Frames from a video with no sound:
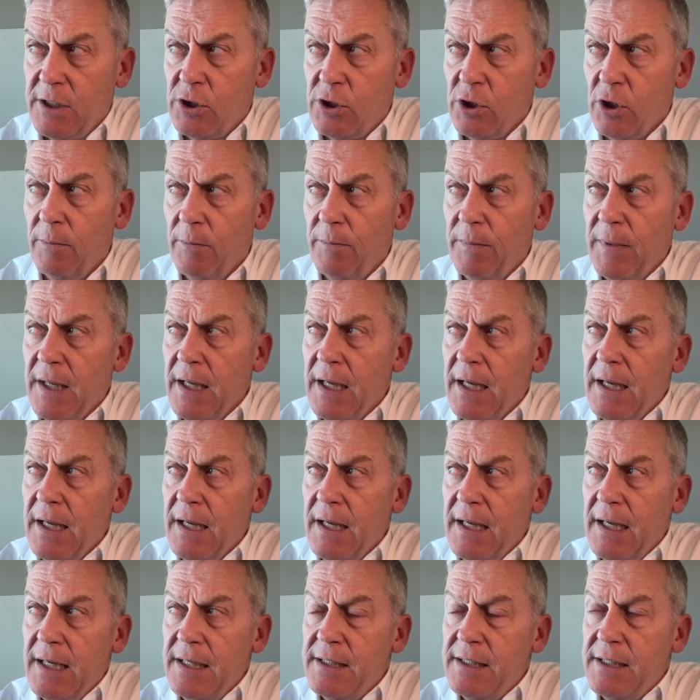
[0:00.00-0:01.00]
to him,
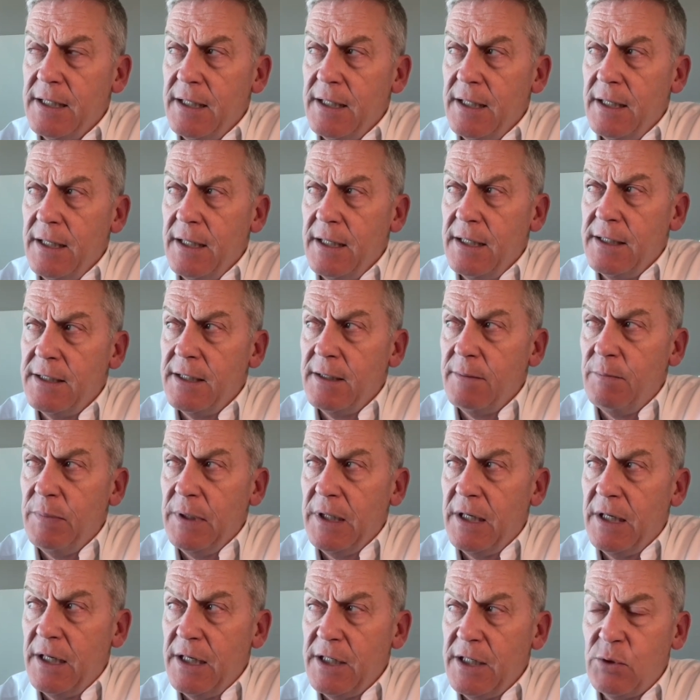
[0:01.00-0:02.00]
is it
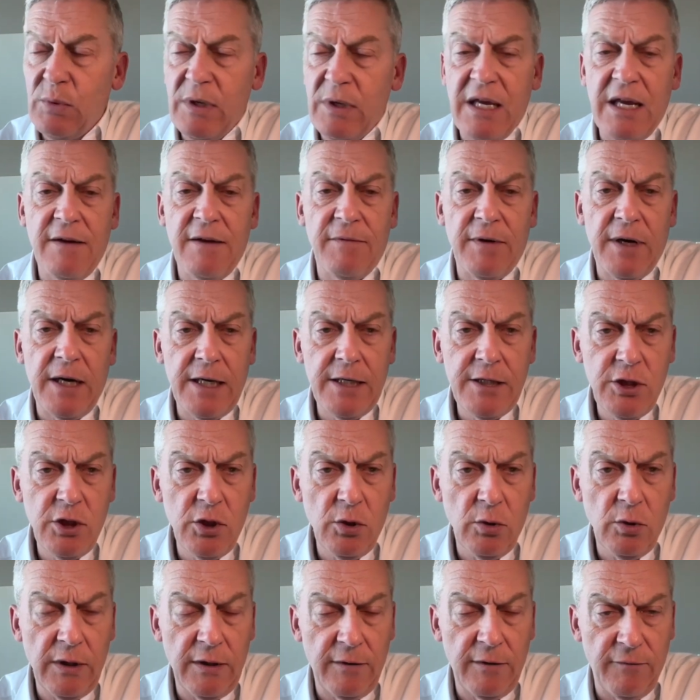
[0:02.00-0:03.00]
because we have
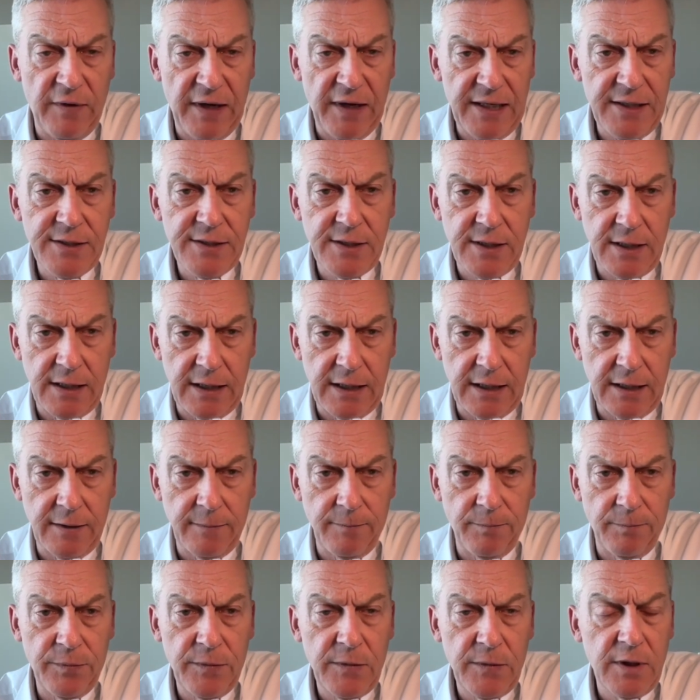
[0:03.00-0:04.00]
underinvested
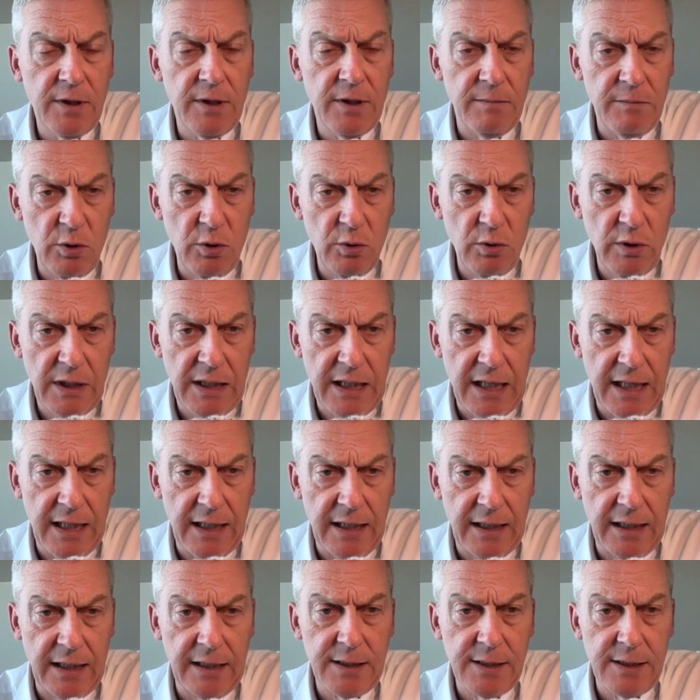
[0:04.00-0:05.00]
in
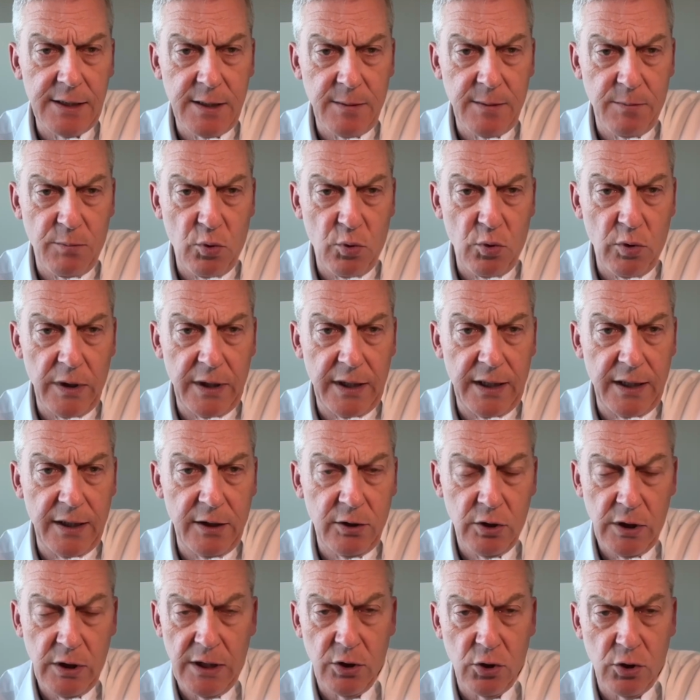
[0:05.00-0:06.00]
communicating and supporting
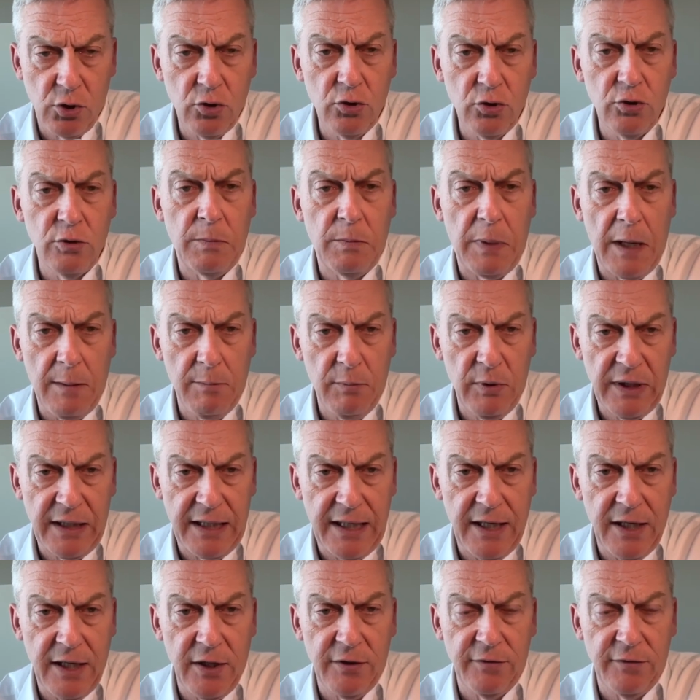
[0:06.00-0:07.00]
a true public
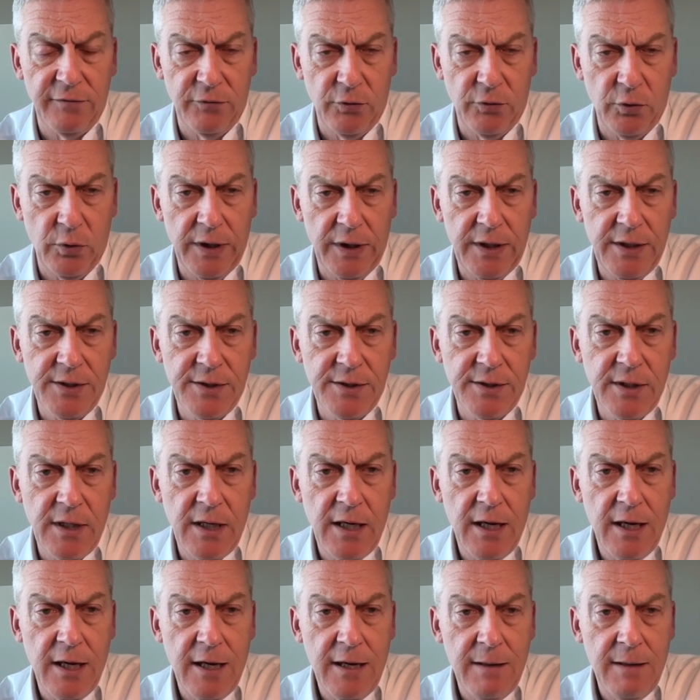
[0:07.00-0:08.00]
health voice? I
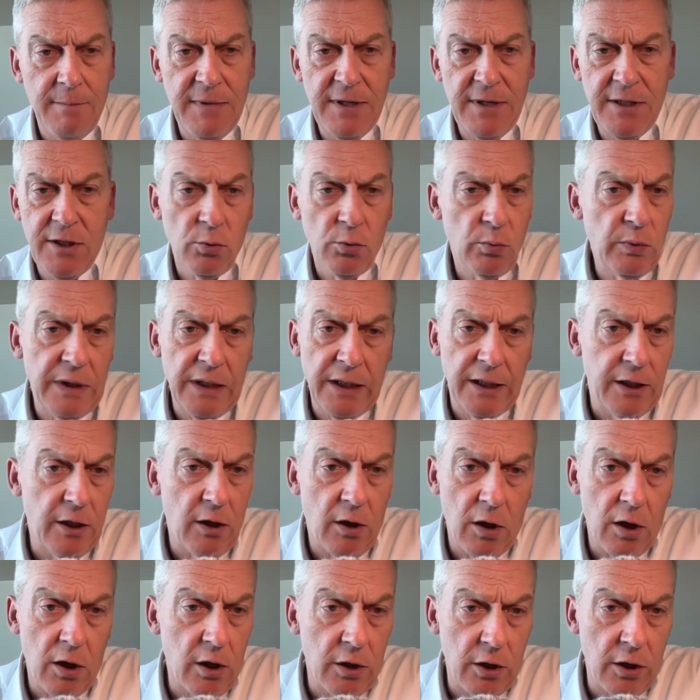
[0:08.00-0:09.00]
mean, there really
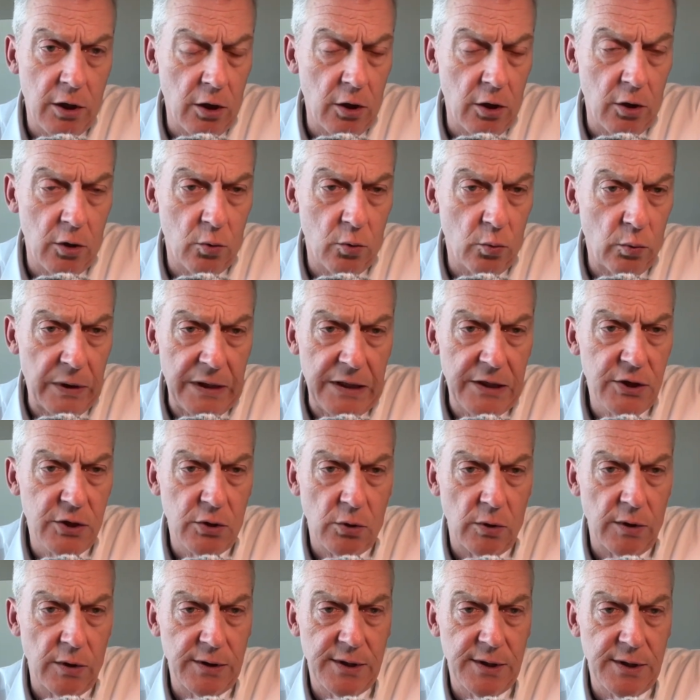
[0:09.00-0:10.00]
are no
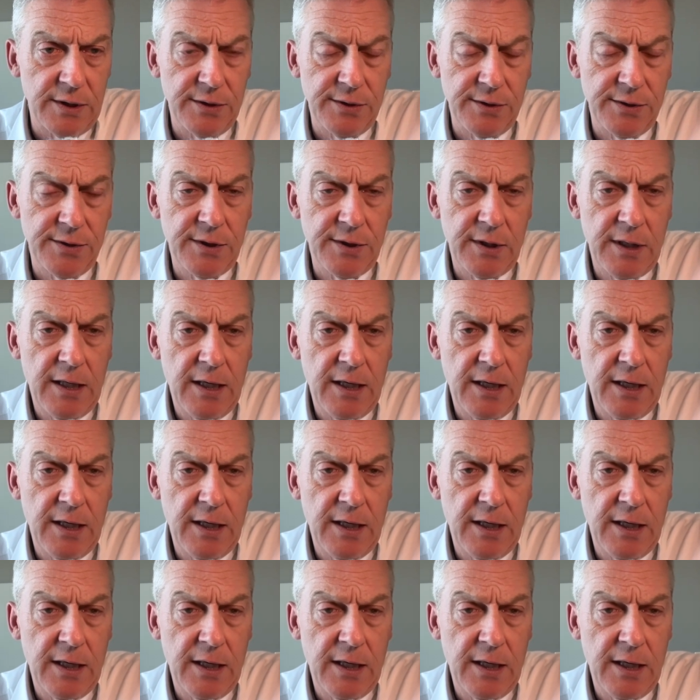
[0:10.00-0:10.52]
resources